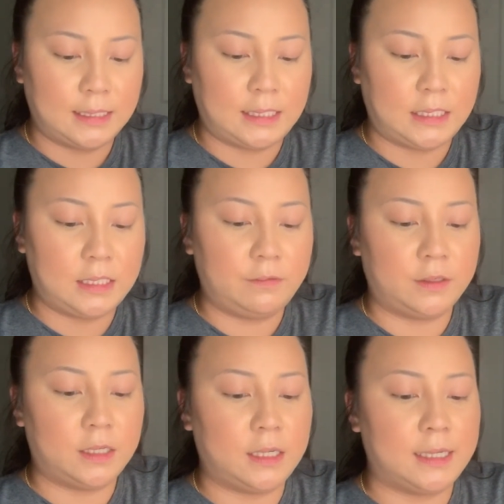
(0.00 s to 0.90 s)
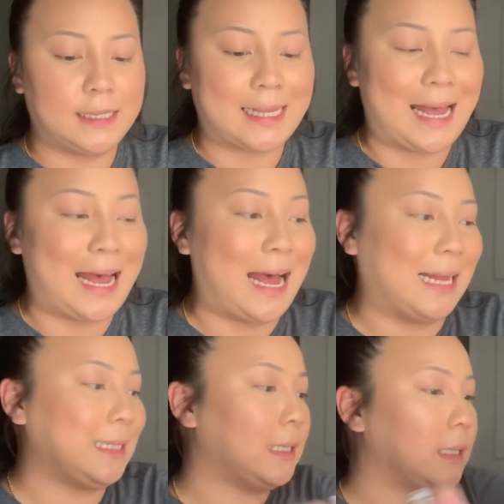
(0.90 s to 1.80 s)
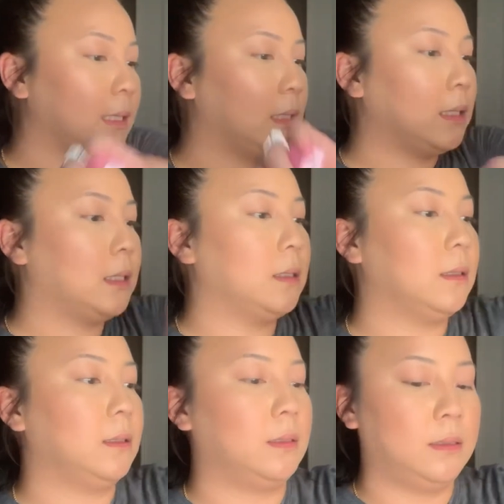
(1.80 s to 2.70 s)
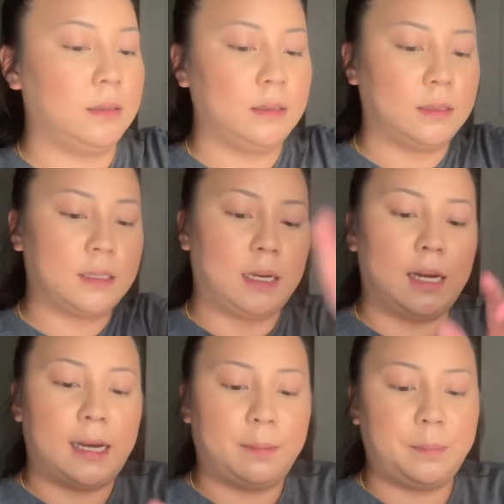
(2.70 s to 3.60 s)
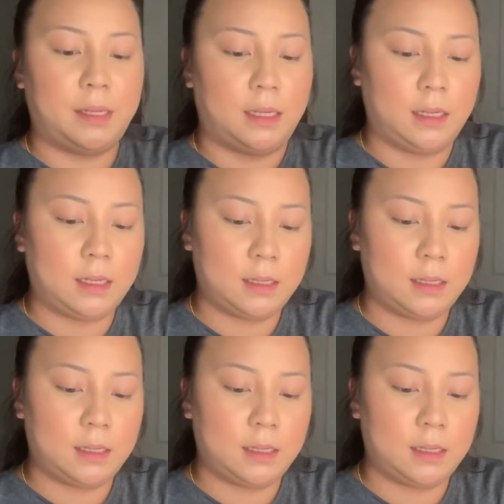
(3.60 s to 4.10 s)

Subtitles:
Diva is hot. It's hot pink.